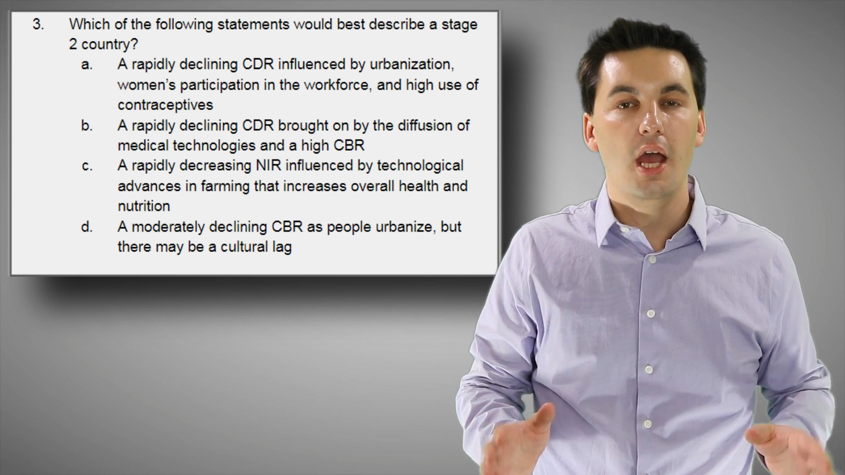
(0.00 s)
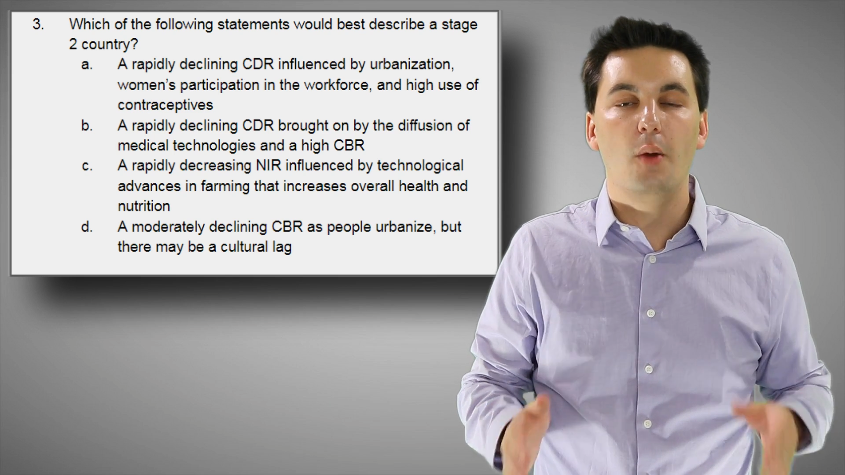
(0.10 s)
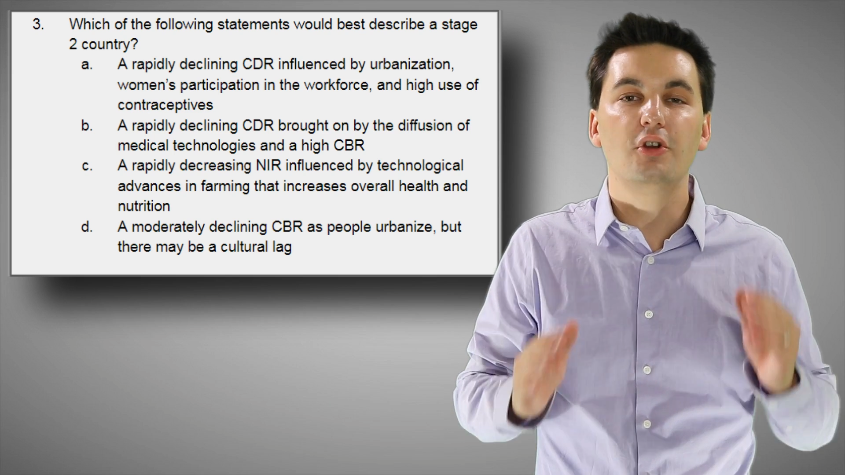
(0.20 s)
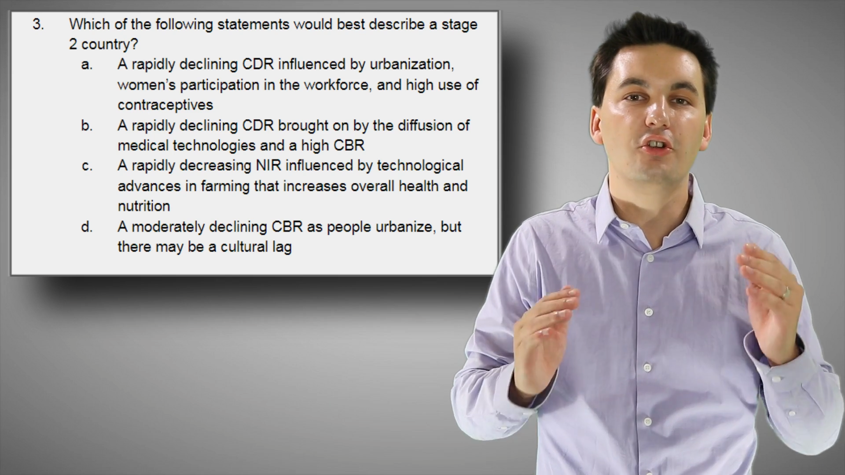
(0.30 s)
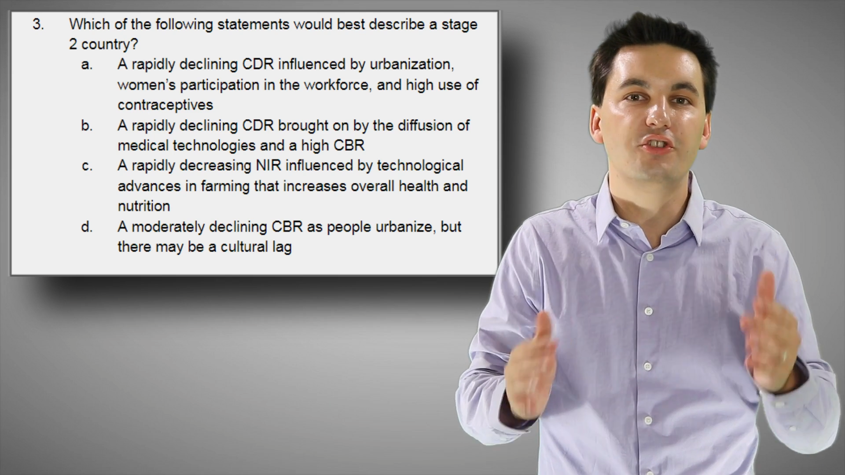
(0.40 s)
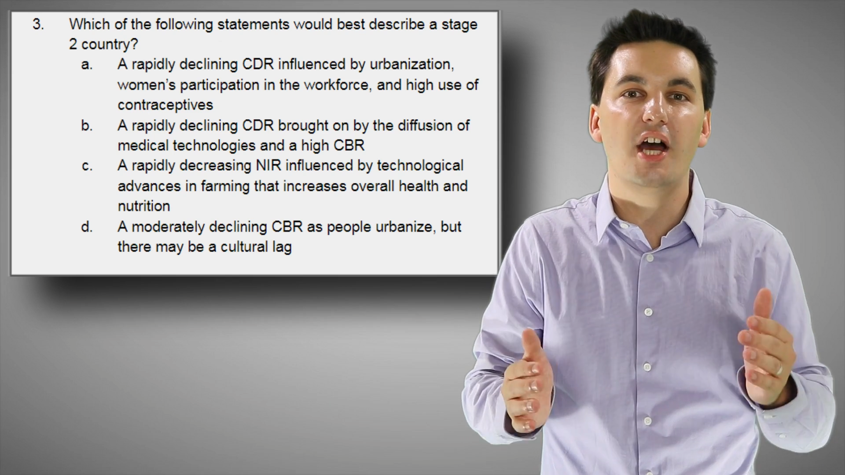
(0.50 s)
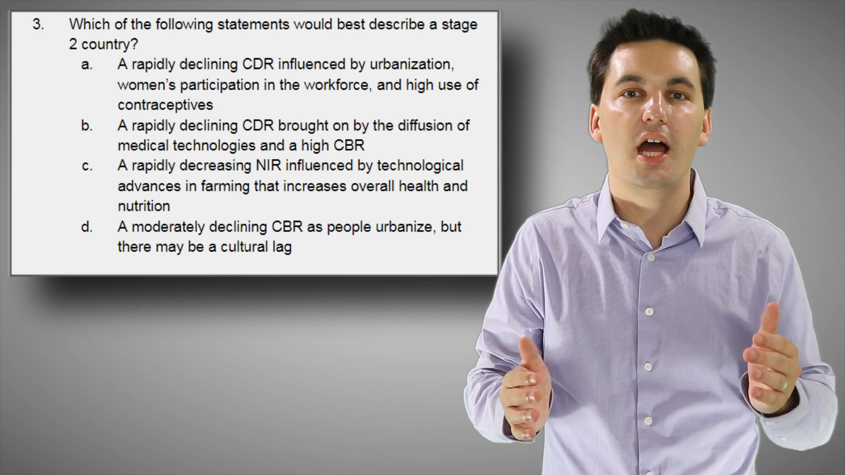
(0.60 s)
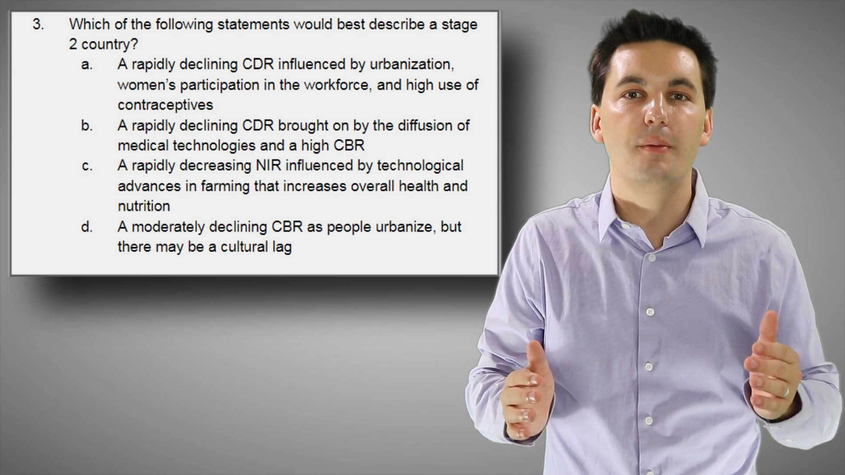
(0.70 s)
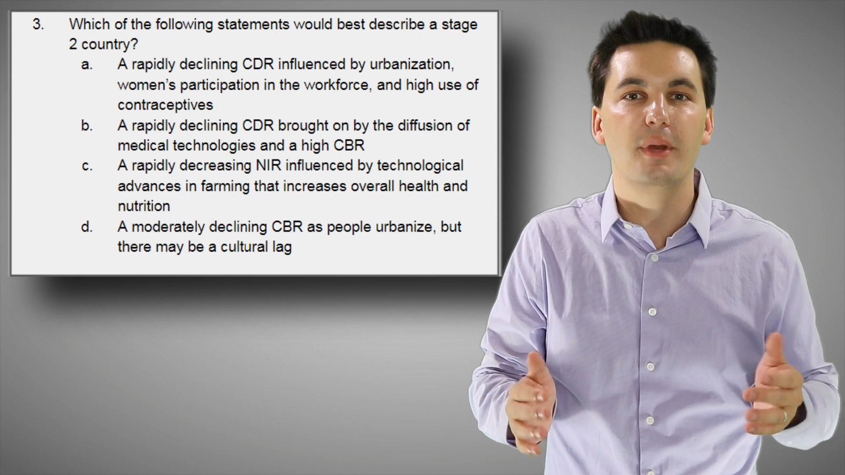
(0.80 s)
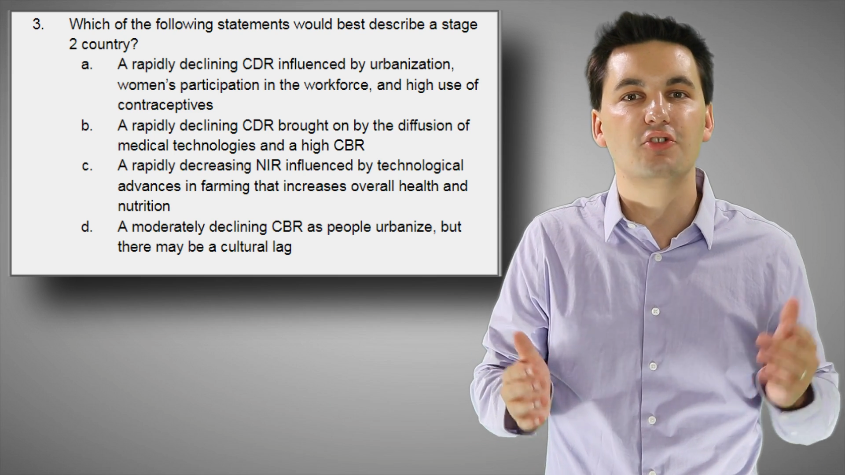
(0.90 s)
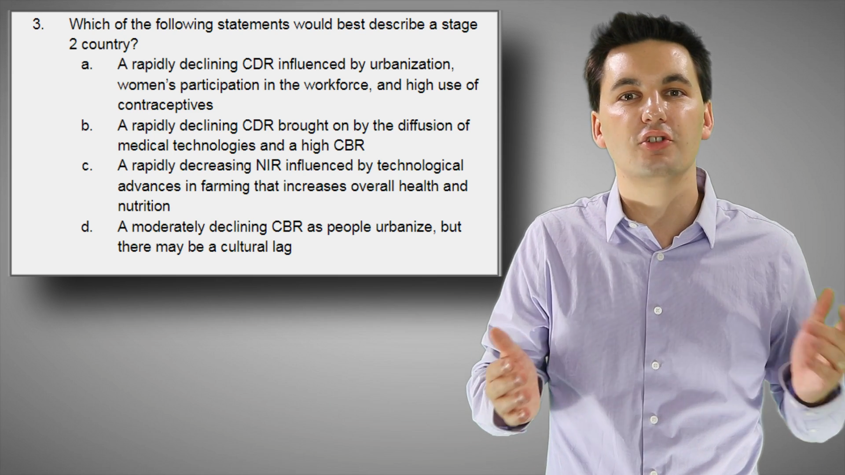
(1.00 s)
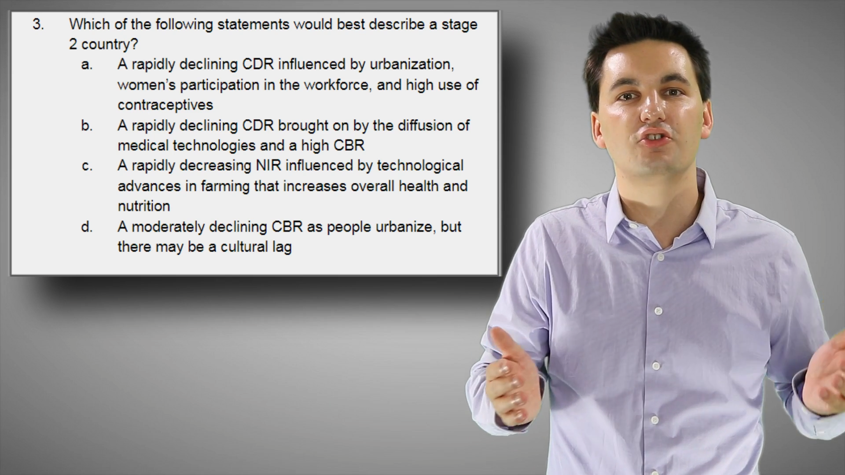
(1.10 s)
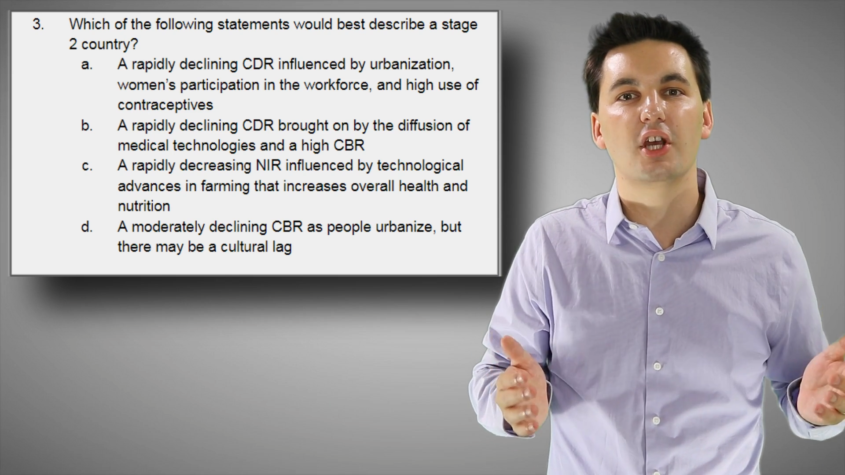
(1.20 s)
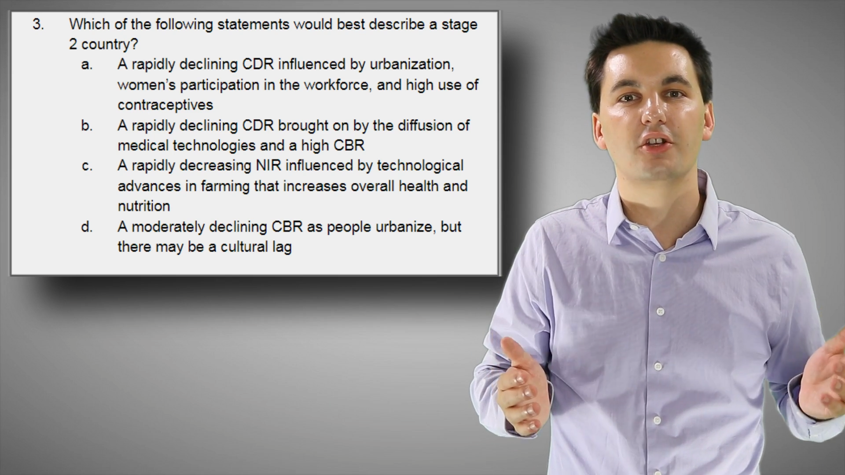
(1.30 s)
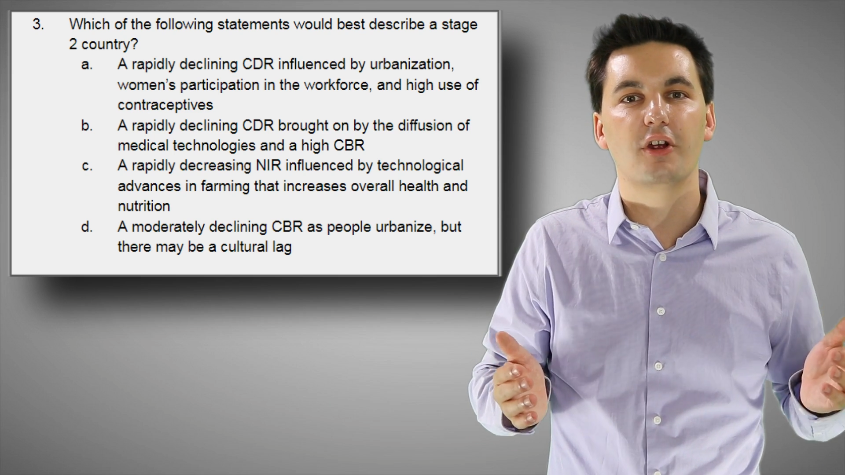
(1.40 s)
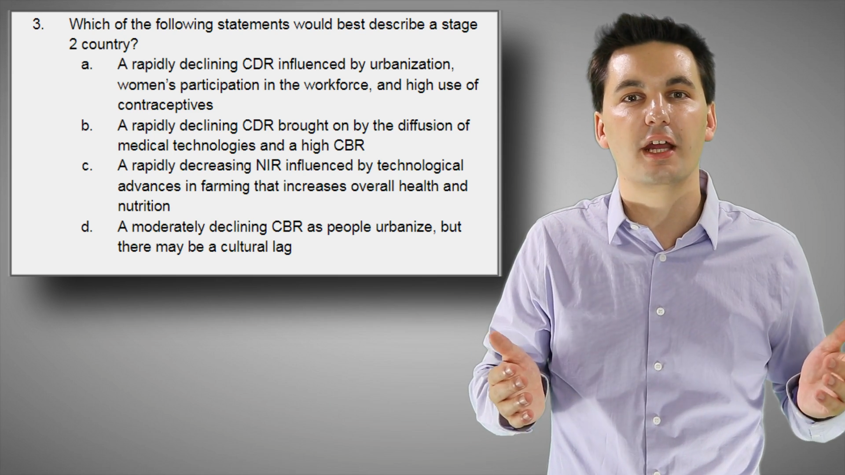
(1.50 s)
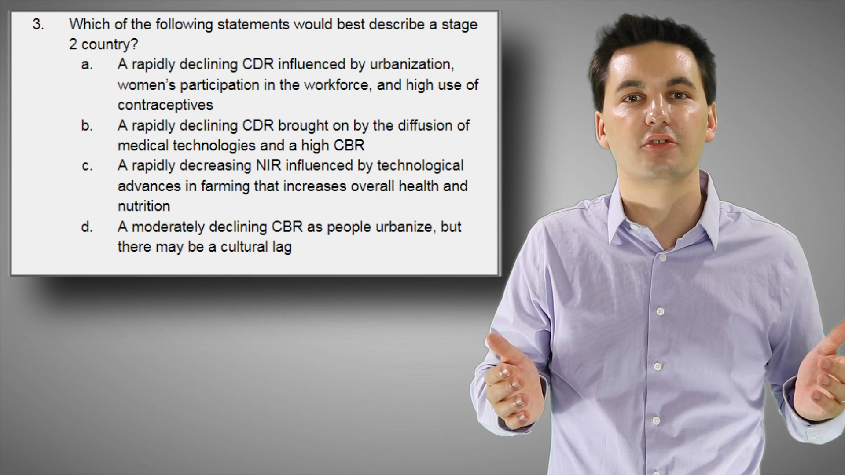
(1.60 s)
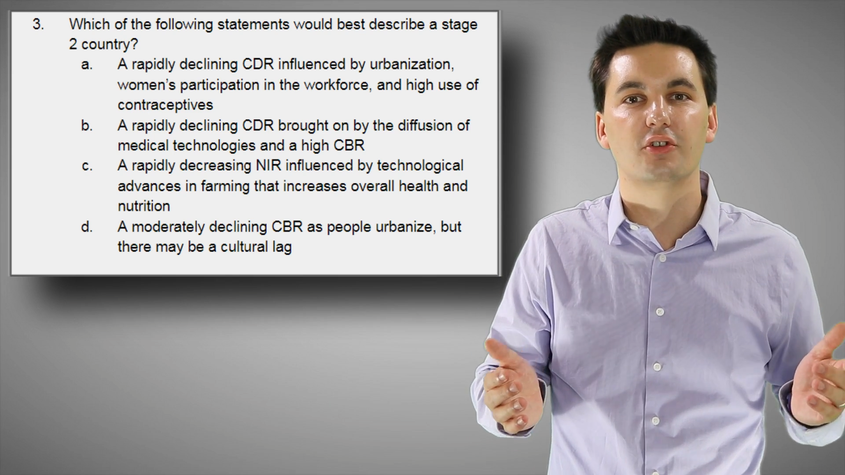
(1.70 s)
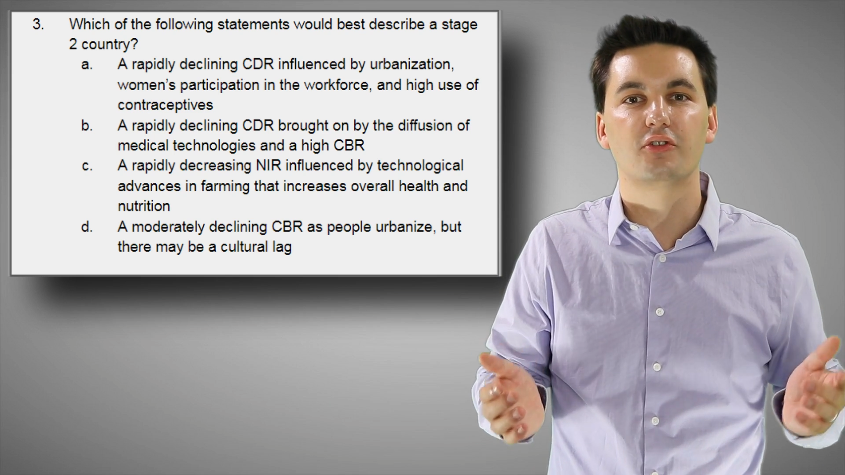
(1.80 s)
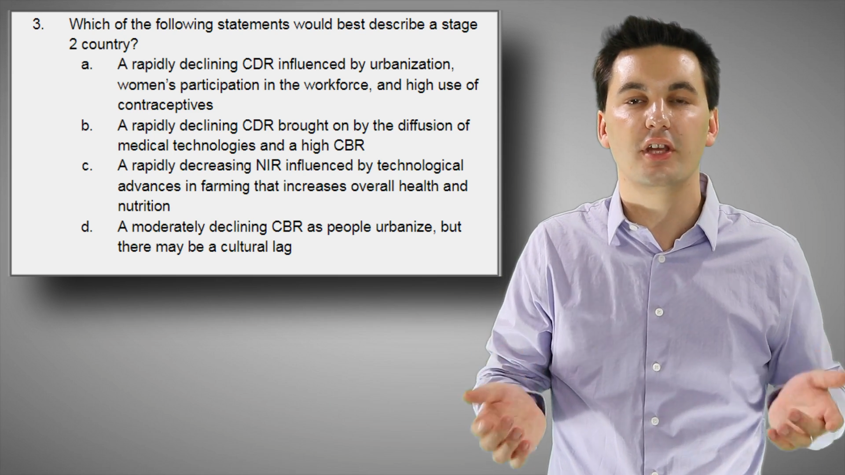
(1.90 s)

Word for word: And when you're done, make sure to check your answers